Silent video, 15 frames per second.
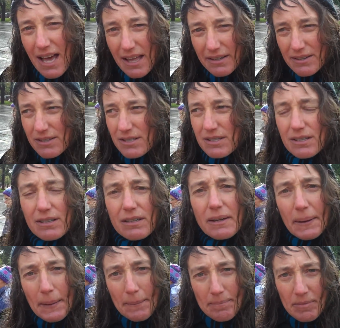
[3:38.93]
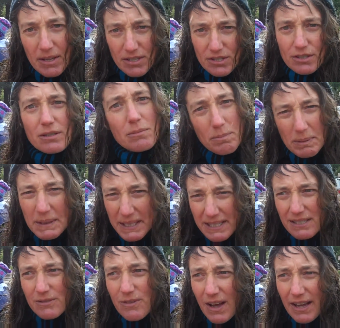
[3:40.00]
to a certain
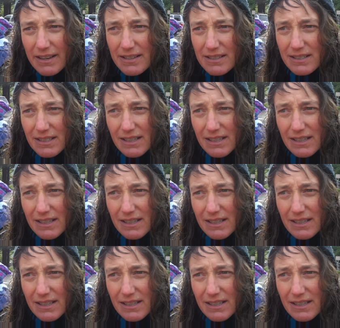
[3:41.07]
police fund.